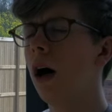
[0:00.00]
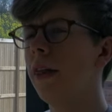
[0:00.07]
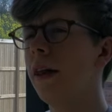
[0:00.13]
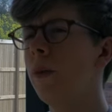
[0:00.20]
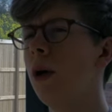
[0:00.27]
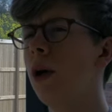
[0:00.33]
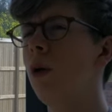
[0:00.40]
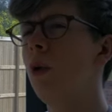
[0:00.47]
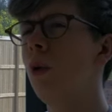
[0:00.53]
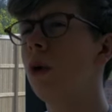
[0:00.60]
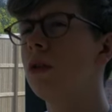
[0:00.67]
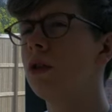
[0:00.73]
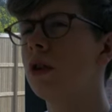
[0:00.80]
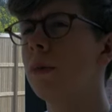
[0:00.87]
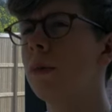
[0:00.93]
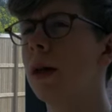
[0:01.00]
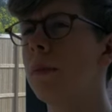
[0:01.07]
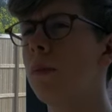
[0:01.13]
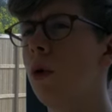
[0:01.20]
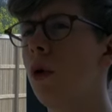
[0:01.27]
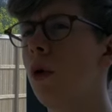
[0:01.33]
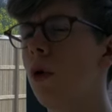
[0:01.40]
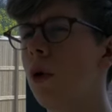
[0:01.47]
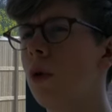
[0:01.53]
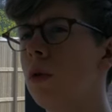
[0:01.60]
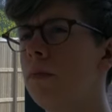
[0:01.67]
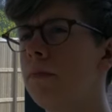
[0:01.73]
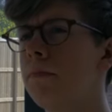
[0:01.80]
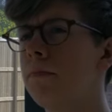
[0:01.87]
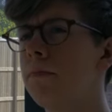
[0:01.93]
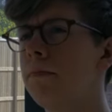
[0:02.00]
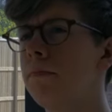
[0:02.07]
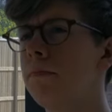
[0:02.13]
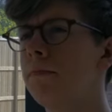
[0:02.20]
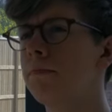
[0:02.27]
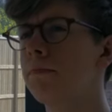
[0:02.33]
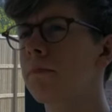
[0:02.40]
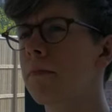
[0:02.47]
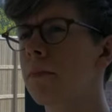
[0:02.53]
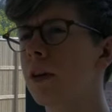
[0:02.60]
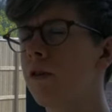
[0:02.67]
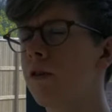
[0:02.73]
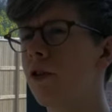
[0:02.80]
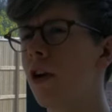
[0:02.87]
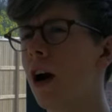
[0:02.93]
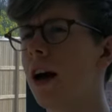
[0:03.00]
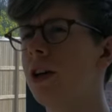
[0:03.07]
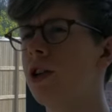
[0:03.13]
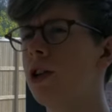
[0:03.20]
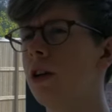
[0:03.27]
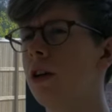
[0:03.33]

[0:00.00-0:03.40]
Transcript: think we all want something more fresh.